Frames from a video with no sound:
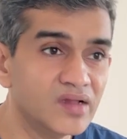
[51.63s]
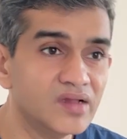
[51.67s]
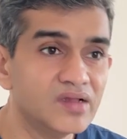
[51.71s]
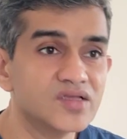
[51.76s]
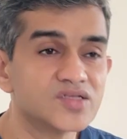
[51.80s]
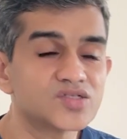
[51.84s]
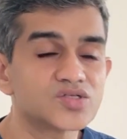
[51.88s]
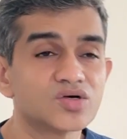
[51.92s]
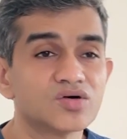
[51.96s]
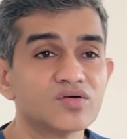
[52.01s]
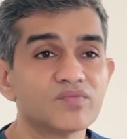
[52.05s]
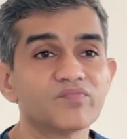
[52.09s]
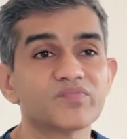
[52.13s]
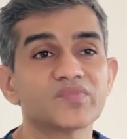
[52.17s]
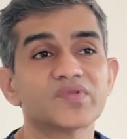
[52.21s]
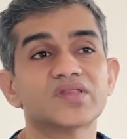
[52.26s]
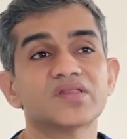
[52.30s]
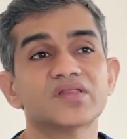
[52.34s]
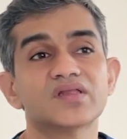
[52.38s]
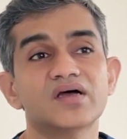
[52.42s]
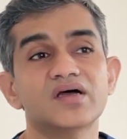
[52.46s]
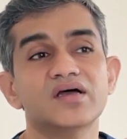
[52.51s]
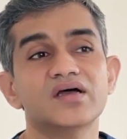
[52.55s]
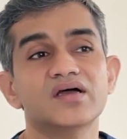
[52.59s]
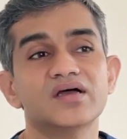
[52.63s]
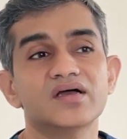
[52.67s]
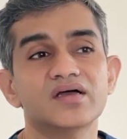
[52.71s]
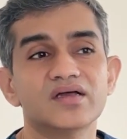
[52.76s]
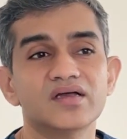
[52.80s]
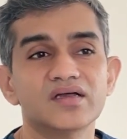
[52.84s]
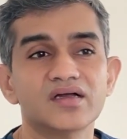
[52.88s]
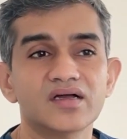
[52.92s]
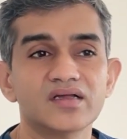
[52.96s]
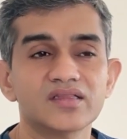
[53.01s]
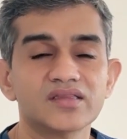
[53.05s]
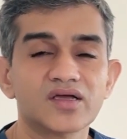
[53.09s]
So,
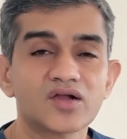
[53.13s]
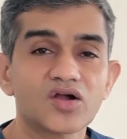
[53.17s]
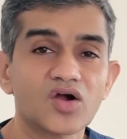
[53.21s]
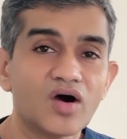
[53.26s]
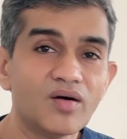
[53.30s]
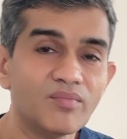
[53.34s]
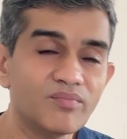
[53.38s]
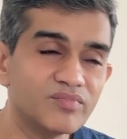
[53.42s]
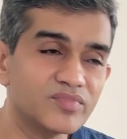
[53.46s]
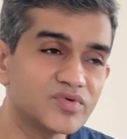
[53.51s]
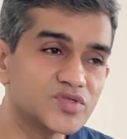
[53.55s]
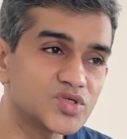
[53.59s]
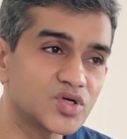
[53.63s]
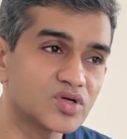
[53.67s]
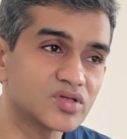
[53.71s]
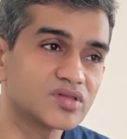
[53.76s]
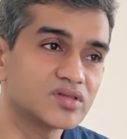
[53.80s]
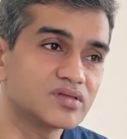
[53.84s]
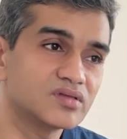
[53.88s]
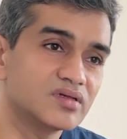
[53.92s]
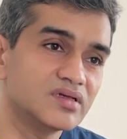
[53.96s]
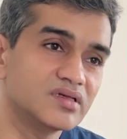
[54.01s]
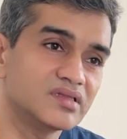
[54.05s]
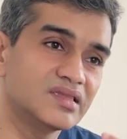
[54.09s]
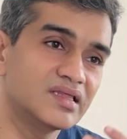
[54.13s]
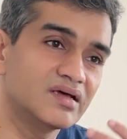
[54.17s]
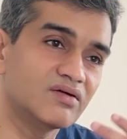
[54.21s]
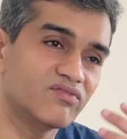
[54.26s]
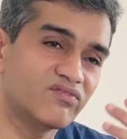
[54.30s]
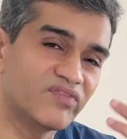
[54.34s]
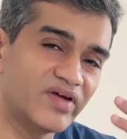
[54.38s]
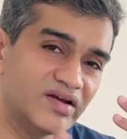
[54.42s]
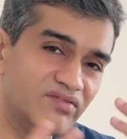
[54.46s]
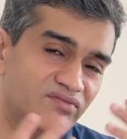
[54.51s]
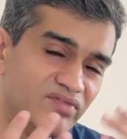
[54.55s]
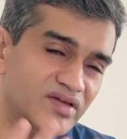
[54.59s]

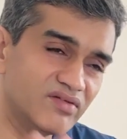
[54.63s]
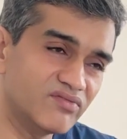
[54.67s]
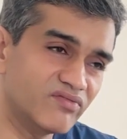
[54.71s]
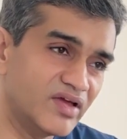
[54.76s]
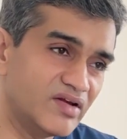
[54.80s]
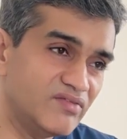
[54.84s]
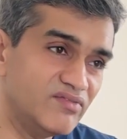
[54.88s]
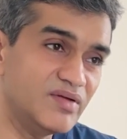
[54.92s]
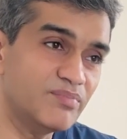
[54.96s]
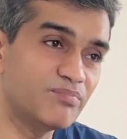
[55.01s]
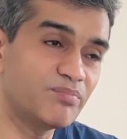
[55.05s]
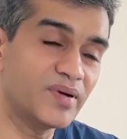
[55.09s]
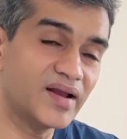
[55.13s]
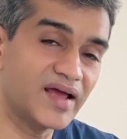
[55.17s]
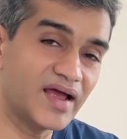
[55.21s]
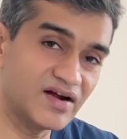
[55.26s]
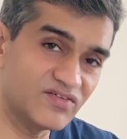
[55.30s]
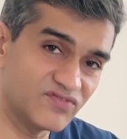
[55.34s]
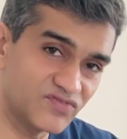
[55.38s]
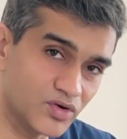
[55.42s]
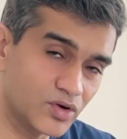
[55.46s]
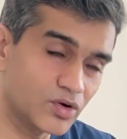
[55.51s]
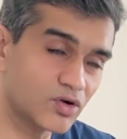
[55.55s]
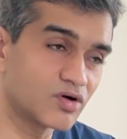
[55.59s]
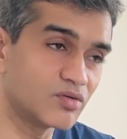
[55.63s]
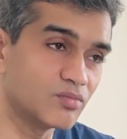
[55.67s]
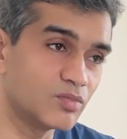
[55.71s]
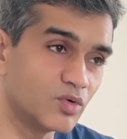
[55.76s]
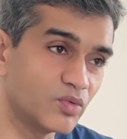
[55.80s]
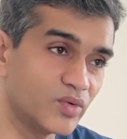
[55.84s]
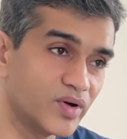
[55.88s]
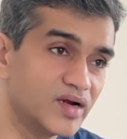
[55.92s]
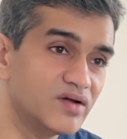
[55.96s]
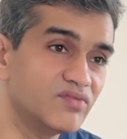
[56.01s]
when we plan for a removal,